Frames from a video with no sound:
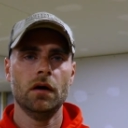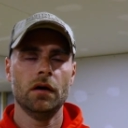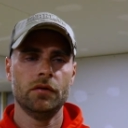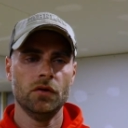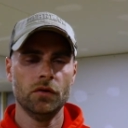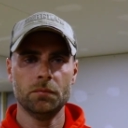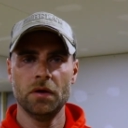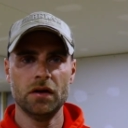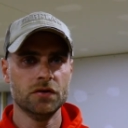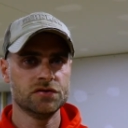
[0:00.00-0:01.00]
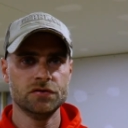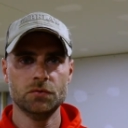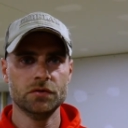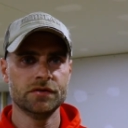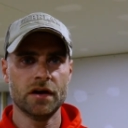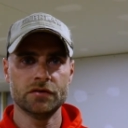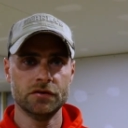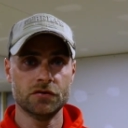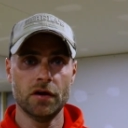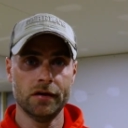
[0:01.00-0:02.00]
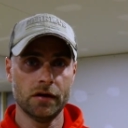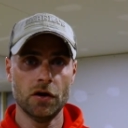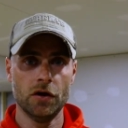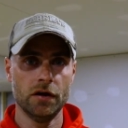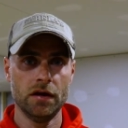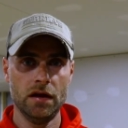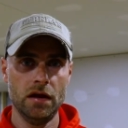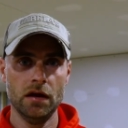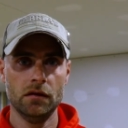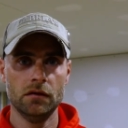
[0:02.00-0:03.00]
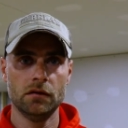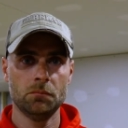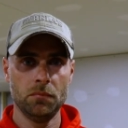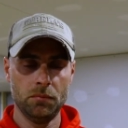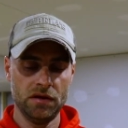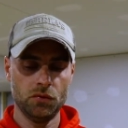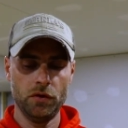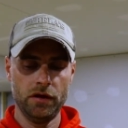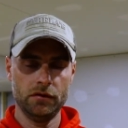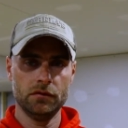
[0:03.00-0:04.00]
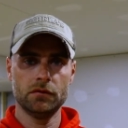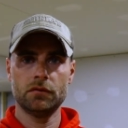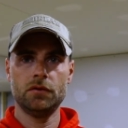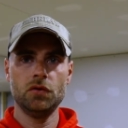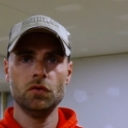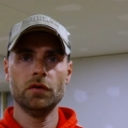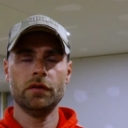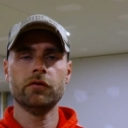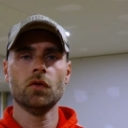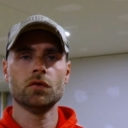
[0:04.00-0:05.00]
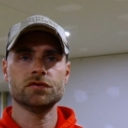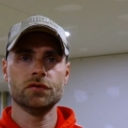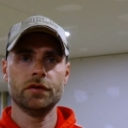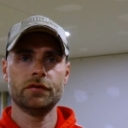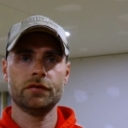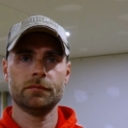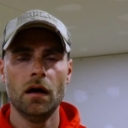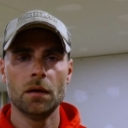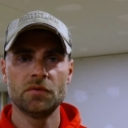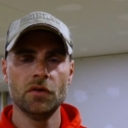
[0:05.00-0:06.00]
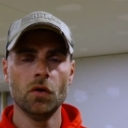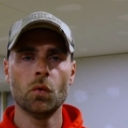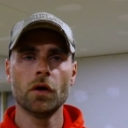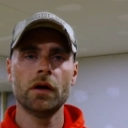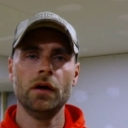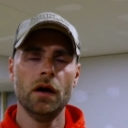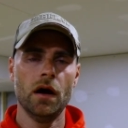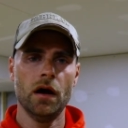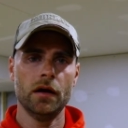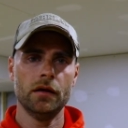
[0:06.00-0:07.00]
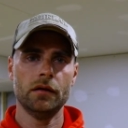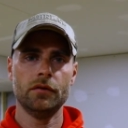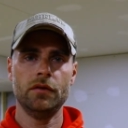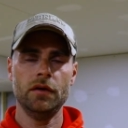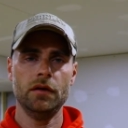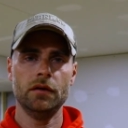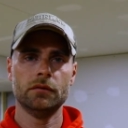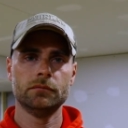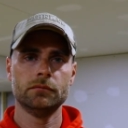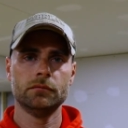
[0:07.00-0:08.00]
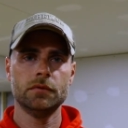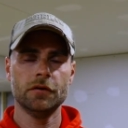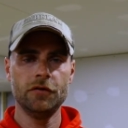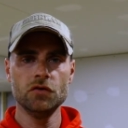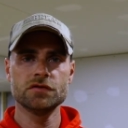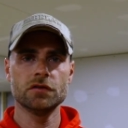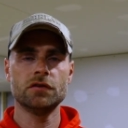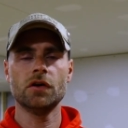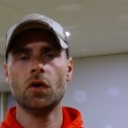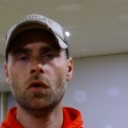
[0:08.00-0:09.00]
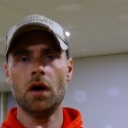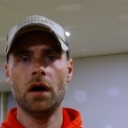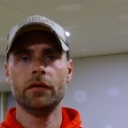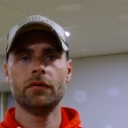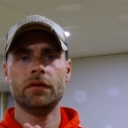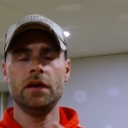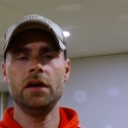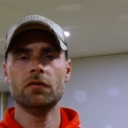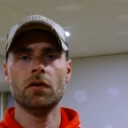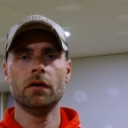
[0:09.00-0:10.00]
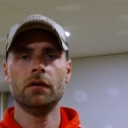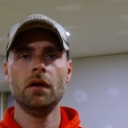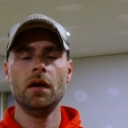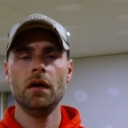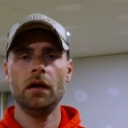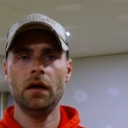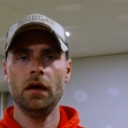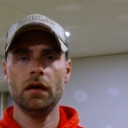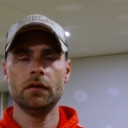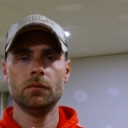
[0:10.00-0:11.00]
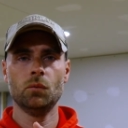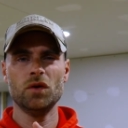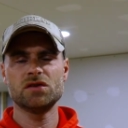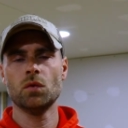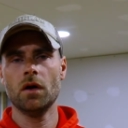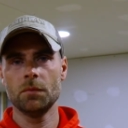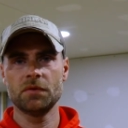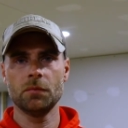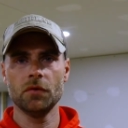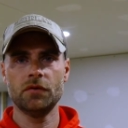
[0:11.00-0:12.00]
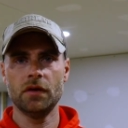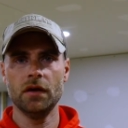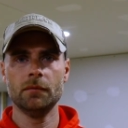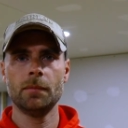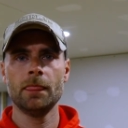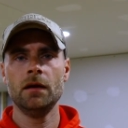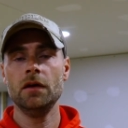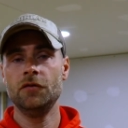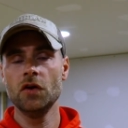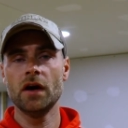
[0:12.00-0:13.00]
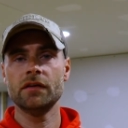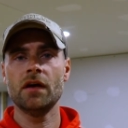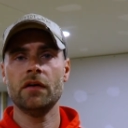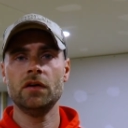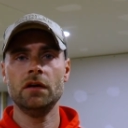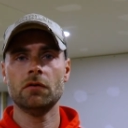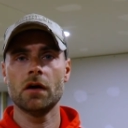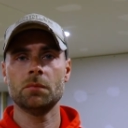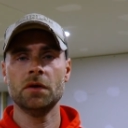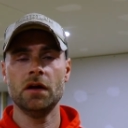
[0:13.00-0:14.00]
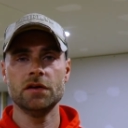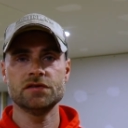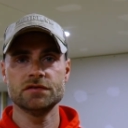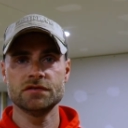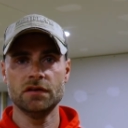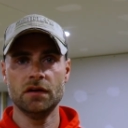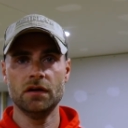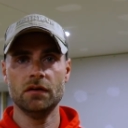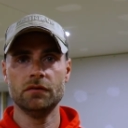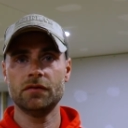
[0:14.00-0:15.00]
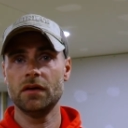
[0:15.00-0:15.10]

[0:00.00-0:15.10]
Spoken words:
The only big issue was actually trying to cut it in between 2 of the floor joists. I'm still working on the diffuser to go on the heat run and which one I'm supposed to get. If you guys have any recommendations of